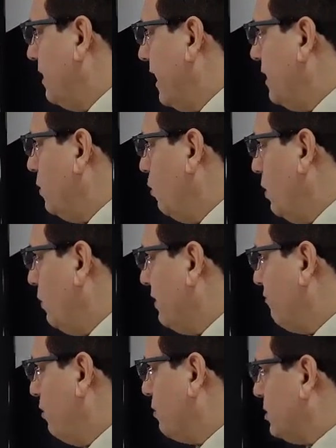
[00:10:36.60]
Then we
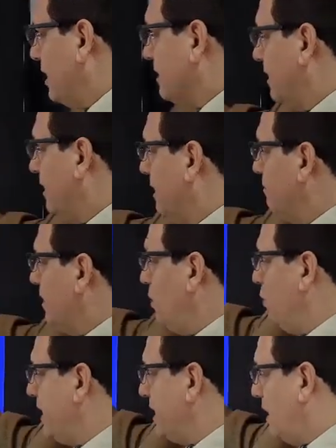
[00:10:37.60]
went from contralateral limb
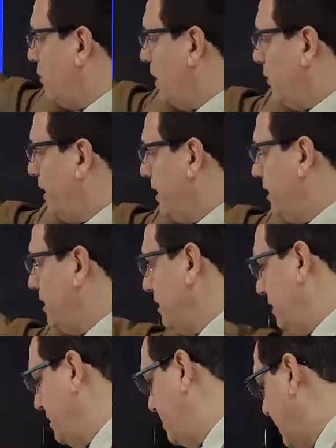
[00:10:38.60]
and we get our
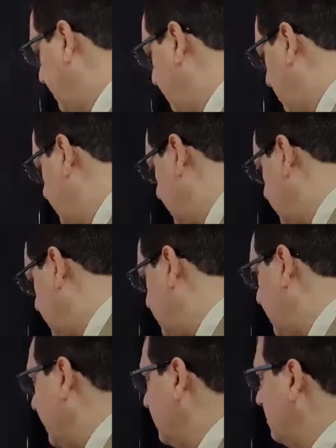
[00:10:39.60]
wire inside from the other
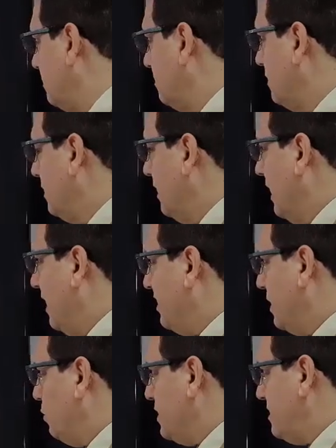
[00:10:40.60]
side.
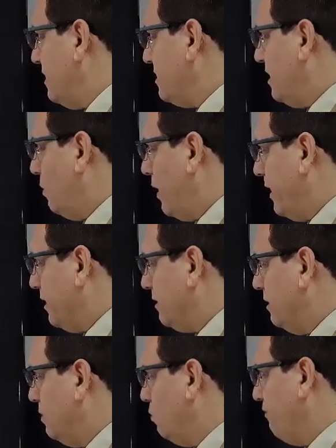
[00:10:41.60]
And then we snare the
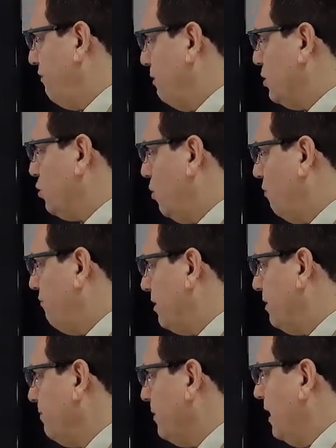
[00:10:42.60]
wire, we flip it
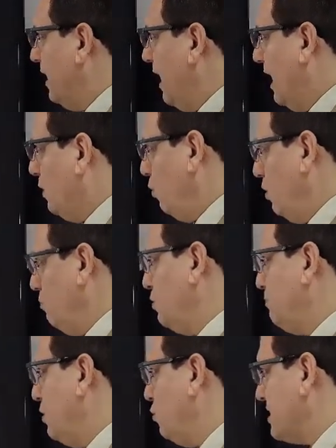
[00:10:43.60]
over, and we
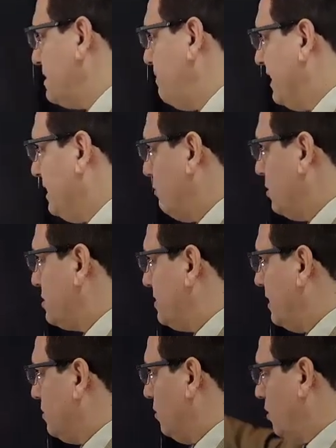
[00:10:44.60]
put balloon expandable
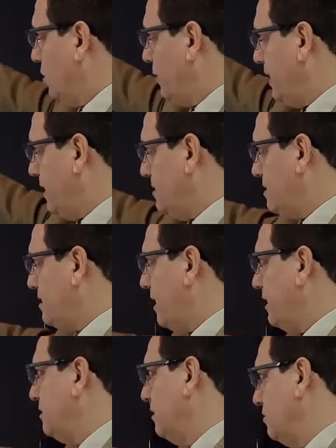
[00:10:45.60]
stent all the way
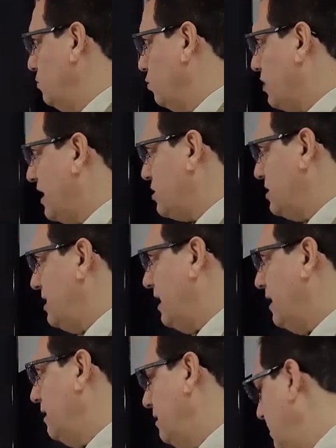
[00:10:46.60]
inside to crush
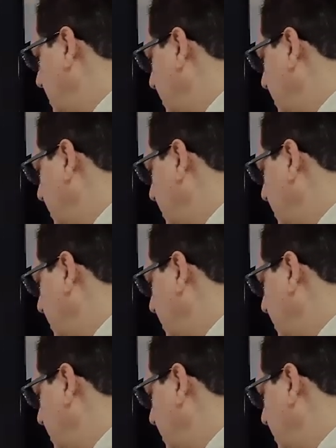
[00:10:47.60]
the